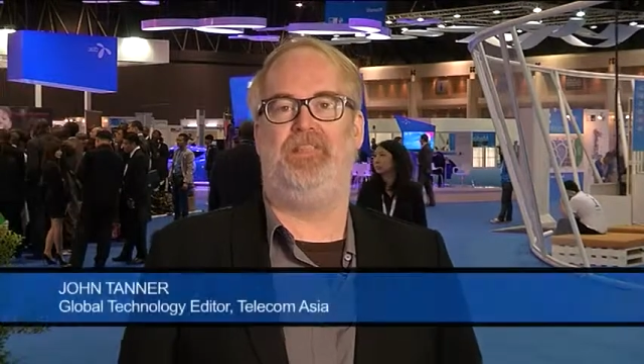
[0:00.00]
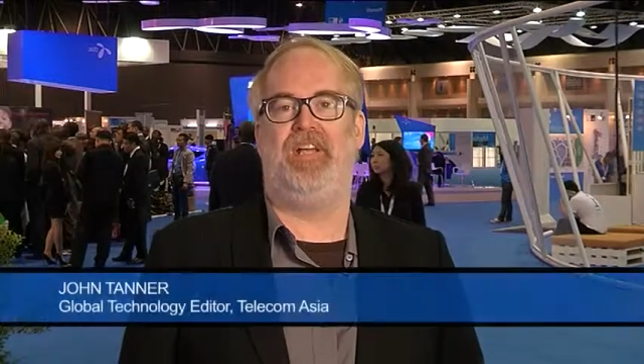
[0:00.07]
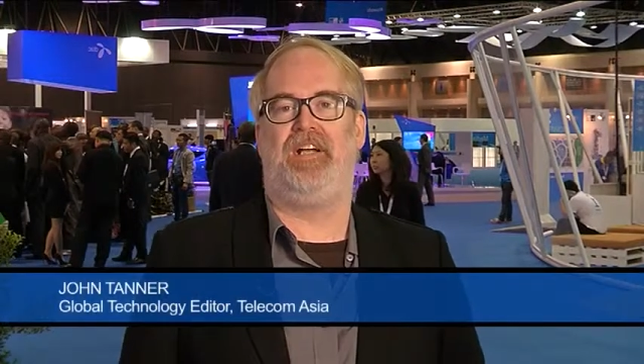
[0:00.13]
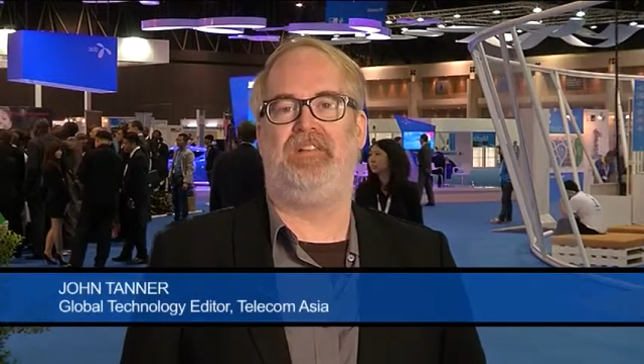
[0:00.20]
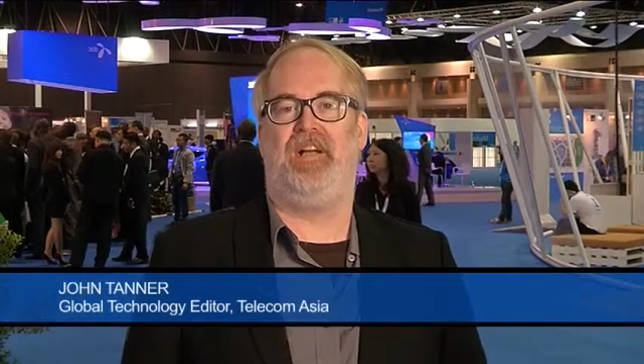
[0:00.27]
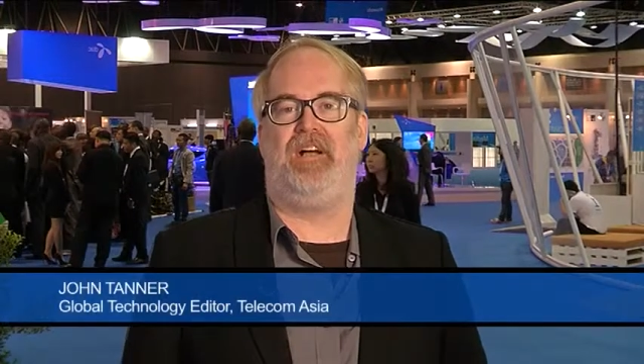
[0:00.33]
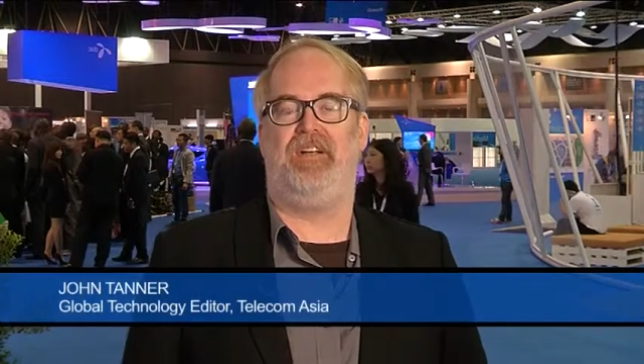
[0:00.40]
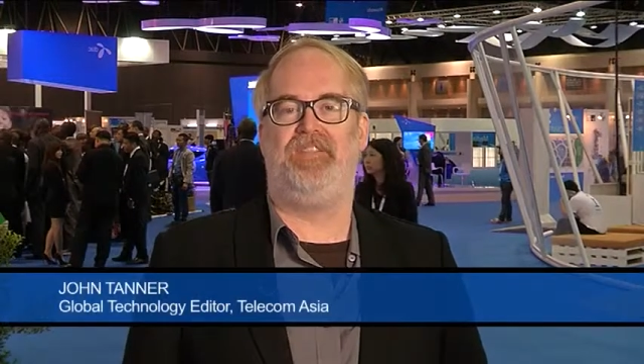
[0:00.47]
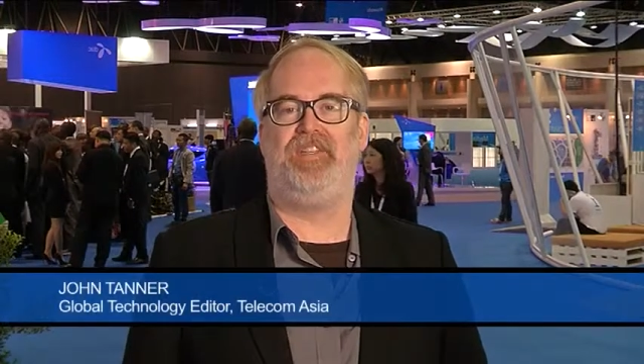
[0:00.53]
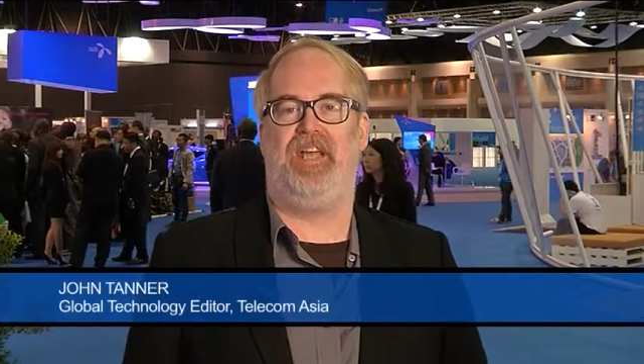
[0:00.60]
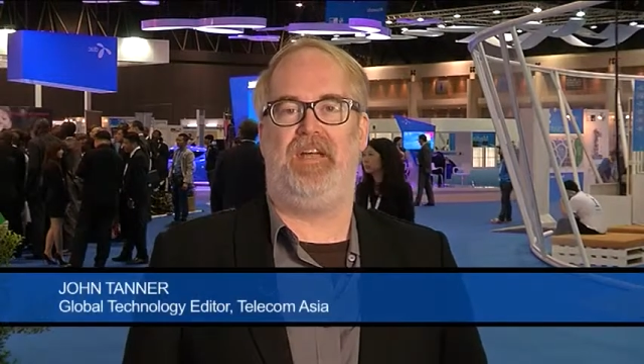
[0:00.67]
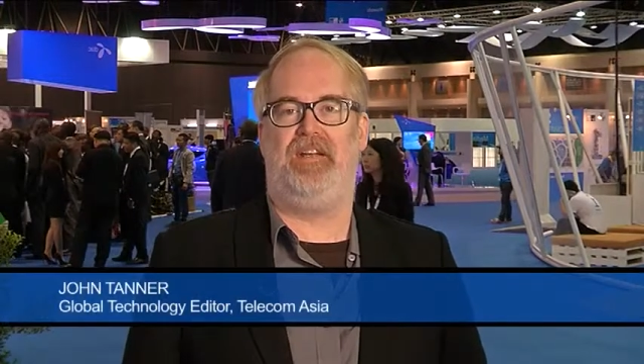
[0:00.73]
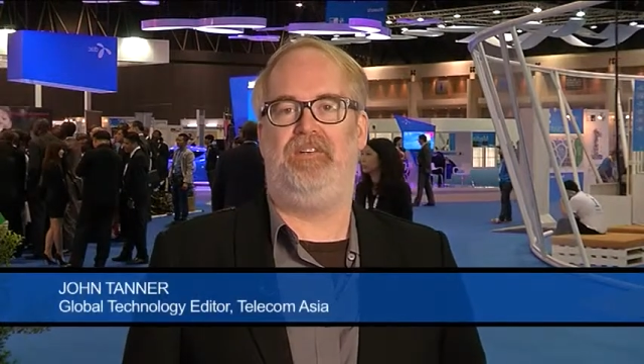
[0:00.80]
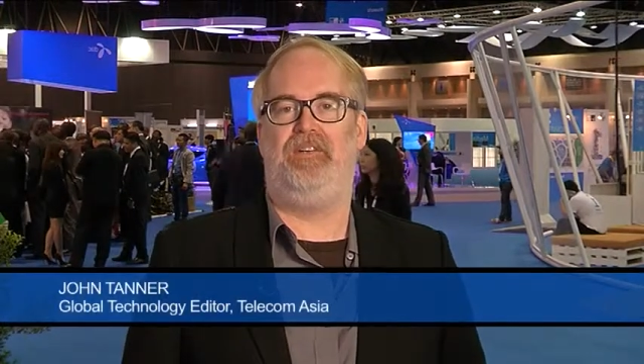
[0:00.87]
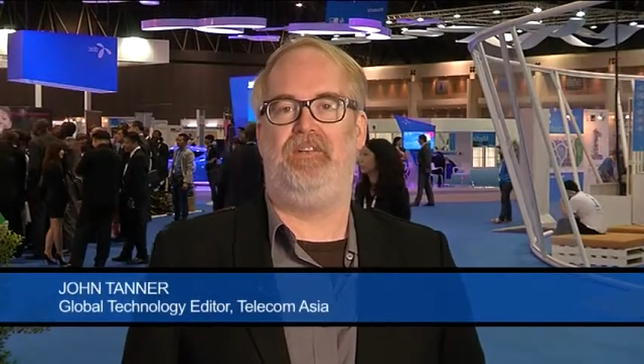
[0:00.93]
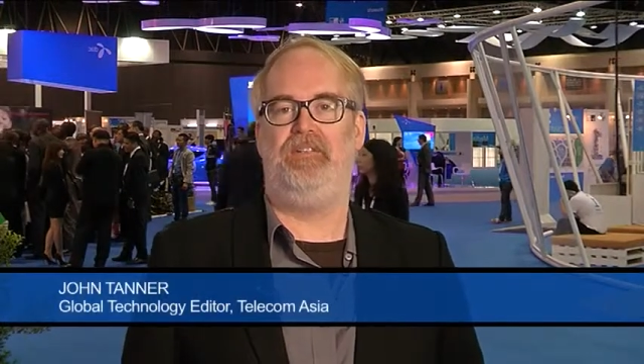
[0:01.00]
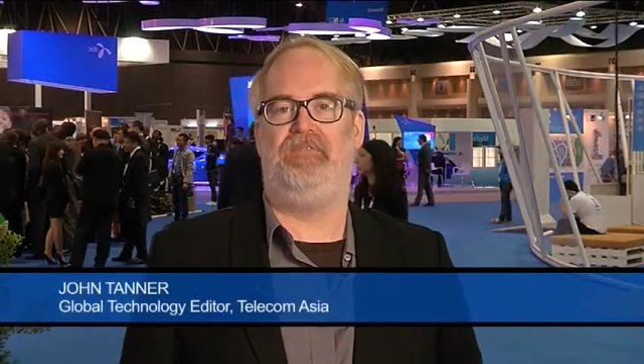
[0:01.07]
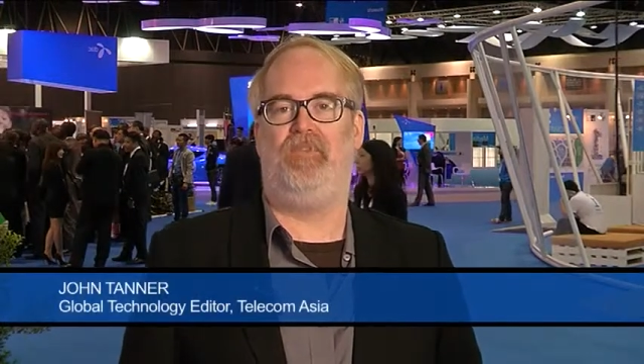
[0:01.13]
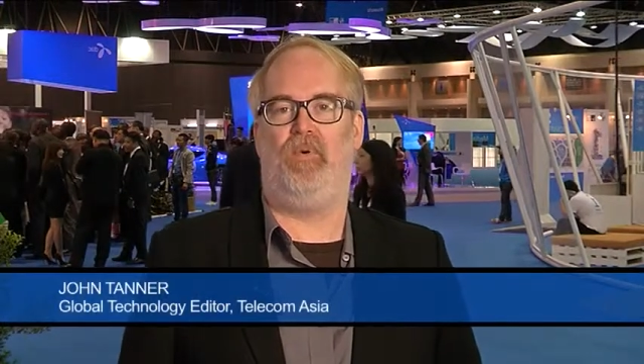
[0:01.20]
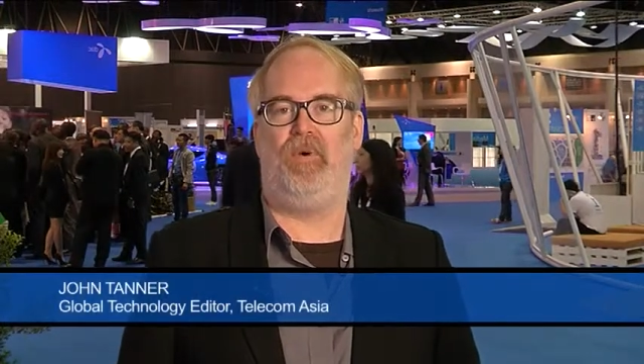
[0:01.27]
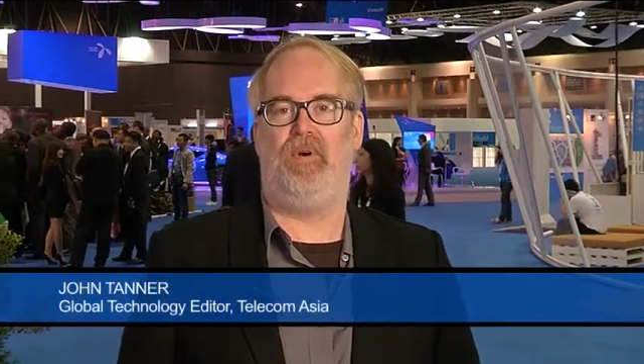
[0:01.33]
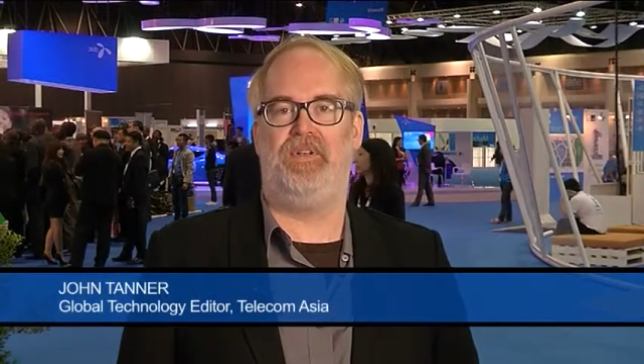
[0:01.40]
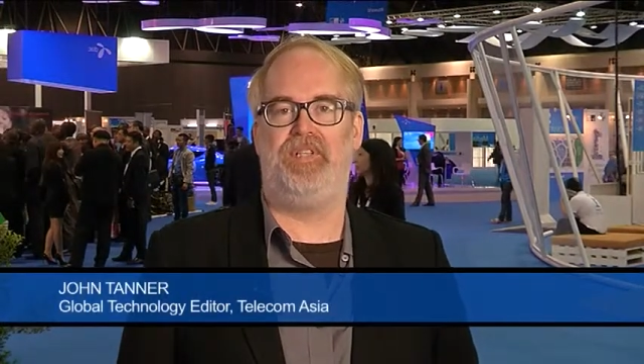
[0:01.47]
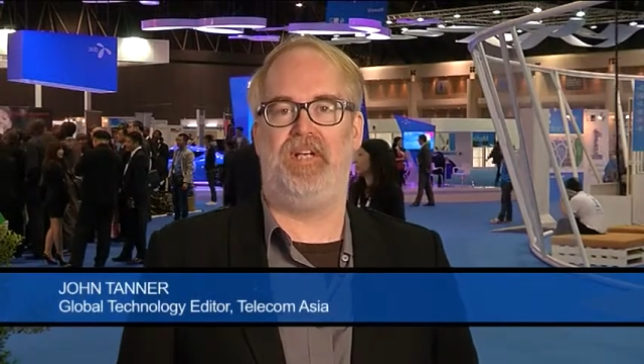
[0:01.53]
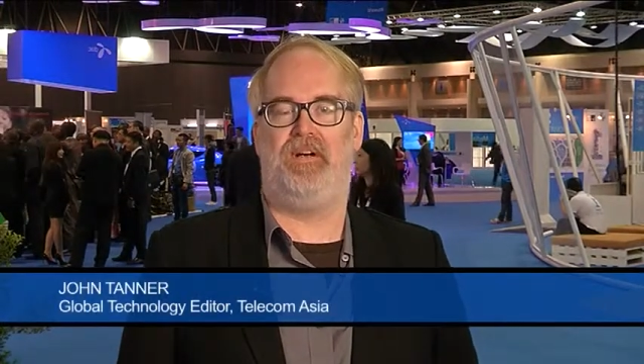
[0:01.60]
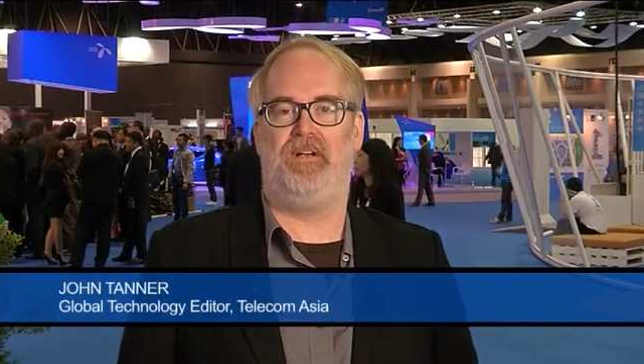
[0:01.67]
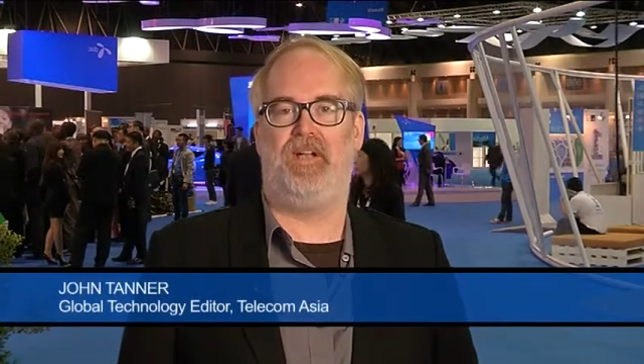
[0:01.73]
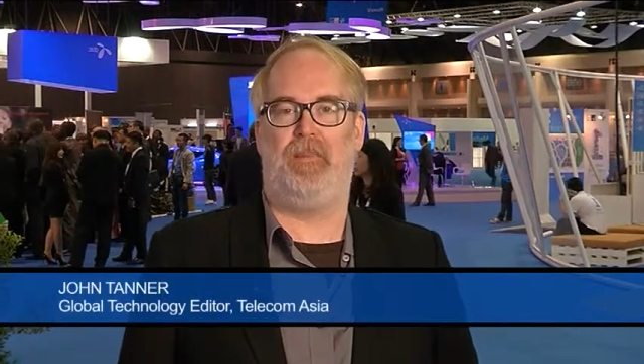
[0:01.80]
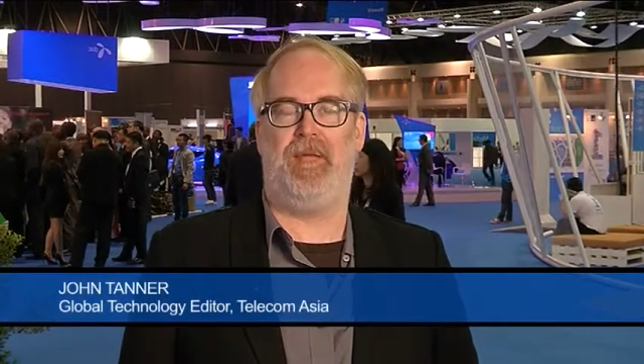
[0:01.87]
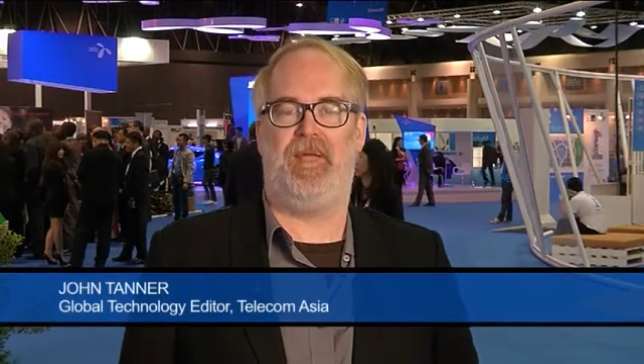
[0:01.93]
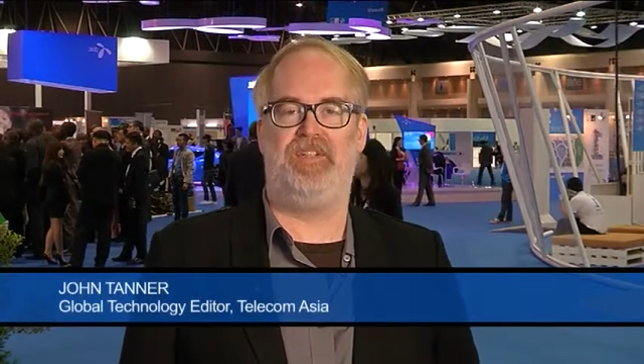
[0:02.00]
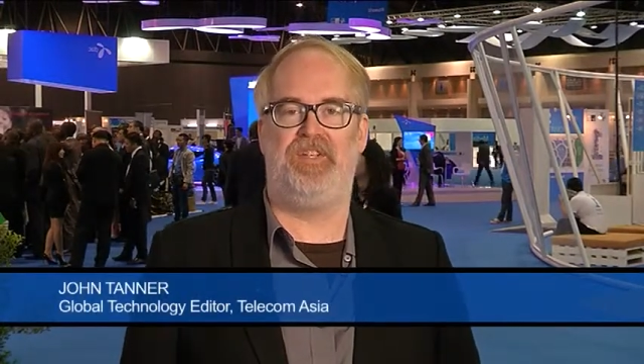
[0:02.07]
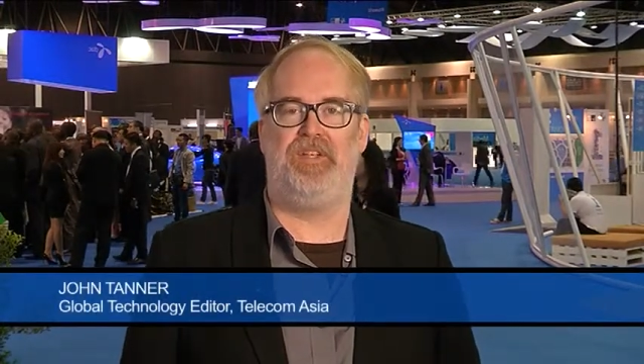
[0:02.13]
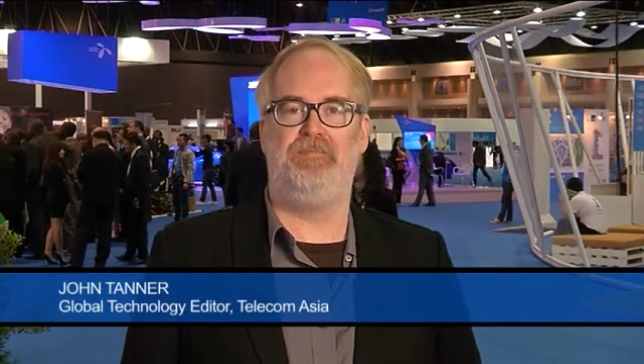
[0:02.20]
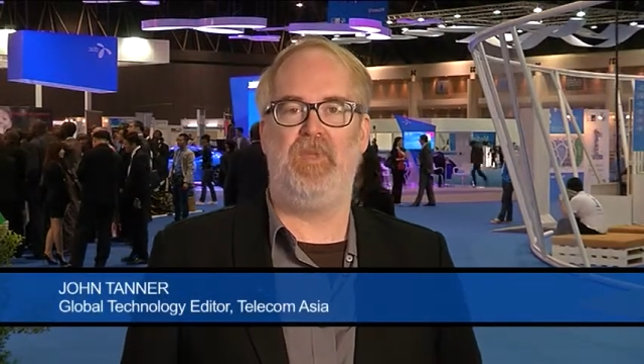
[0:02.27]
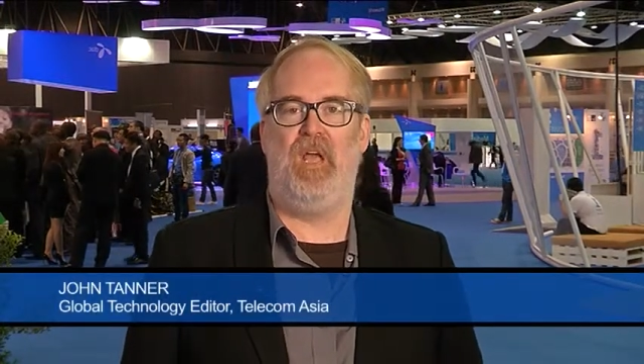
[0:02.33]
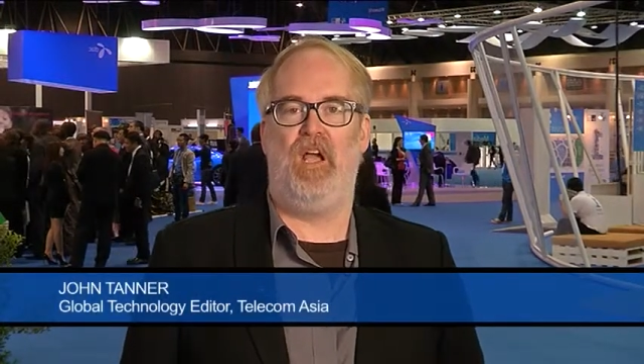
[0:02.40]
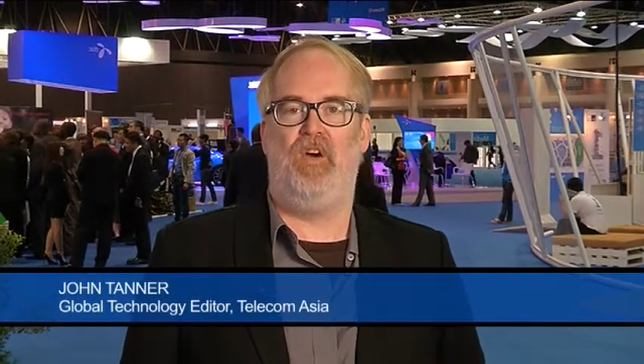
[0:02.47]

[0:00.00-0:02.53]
Technology Editor for Telecom Asia.